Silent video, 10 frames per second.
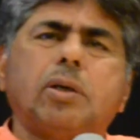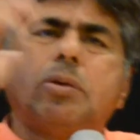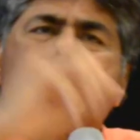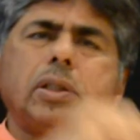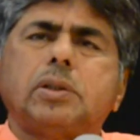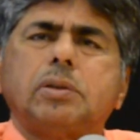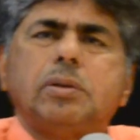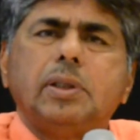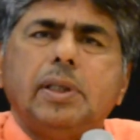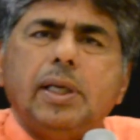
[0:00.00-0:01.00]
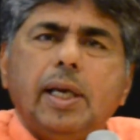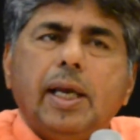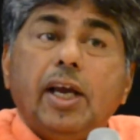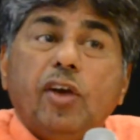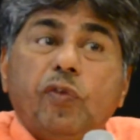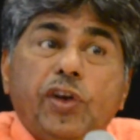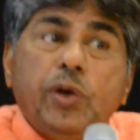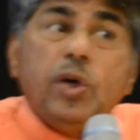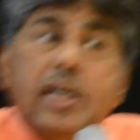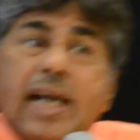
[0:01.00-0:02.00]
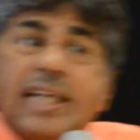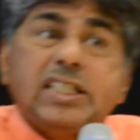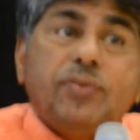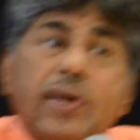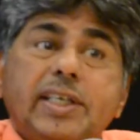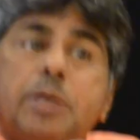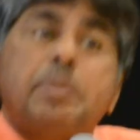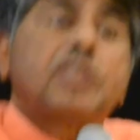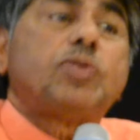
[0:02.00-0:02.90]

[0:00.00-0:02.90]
us. We don't classify them as